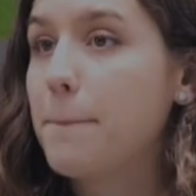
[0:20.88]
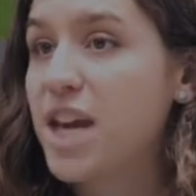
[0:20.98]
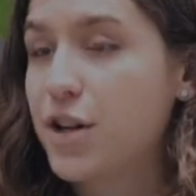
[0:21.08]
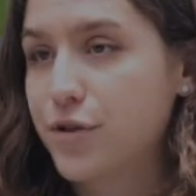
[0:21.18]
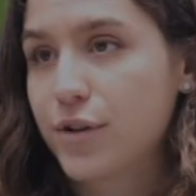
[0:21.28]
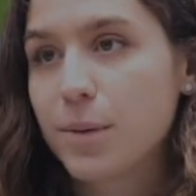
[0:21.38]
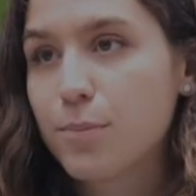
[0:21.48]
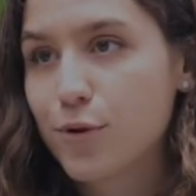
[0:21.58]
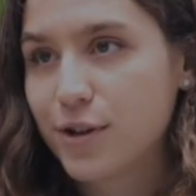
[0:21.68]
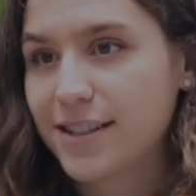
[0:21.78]
major
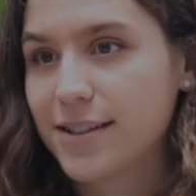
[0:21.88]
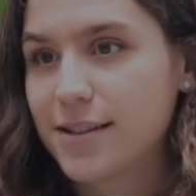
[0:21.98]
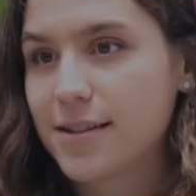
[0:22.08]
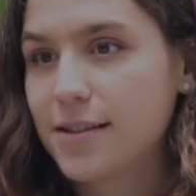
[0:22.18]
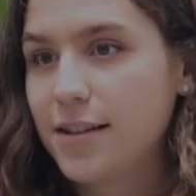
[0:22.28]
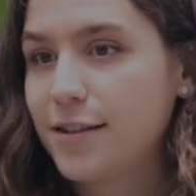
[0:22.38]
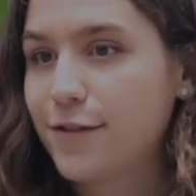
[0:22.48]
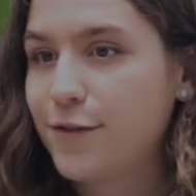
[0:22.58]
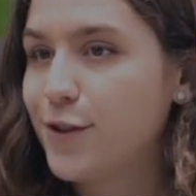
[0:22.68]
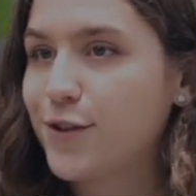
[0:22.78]
importance in the
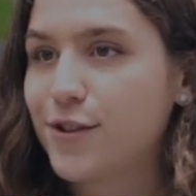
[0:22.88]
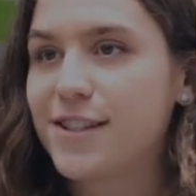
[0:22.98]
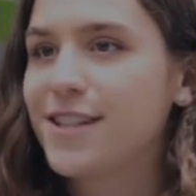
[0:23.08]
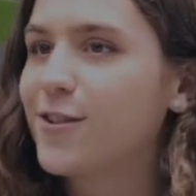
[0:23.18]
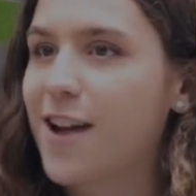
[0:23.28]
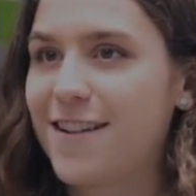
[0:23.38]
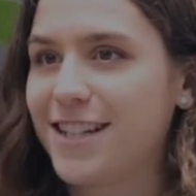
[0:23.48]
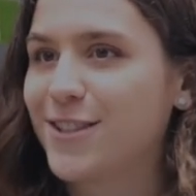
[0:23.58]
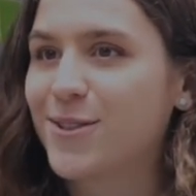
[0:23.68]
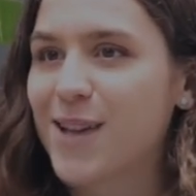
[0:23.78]
future
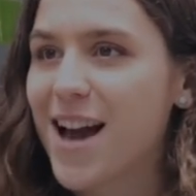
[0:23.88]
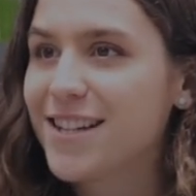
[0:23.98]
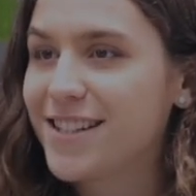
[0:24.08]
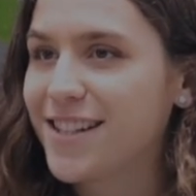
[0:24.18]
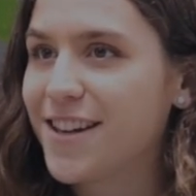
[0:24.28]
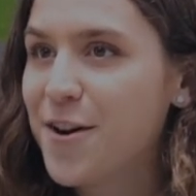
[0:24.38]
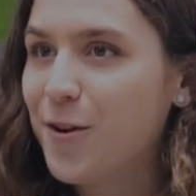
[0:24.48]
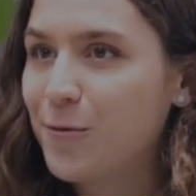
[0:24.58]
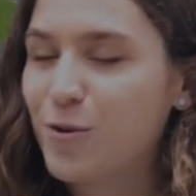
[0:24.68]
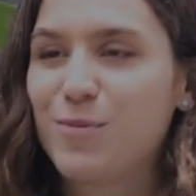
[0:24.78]
singularity society,
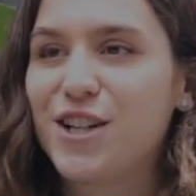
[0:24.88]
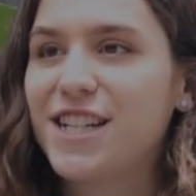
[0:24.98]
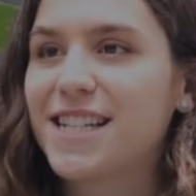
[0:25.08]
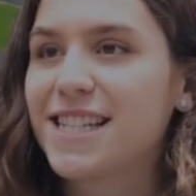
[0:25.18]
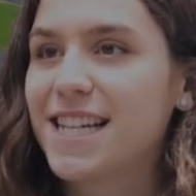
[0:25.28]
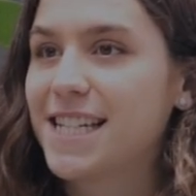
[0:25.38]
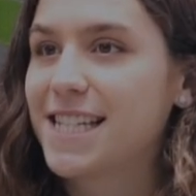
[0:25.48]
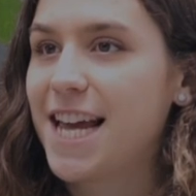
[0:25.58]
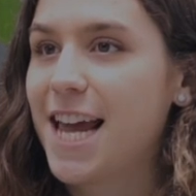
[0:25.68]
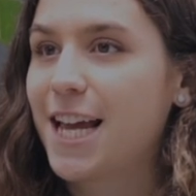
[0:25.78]
where machines can
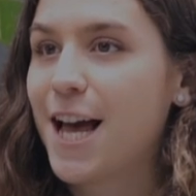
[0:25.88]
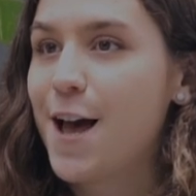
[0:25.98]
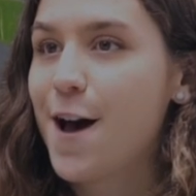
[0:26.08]
take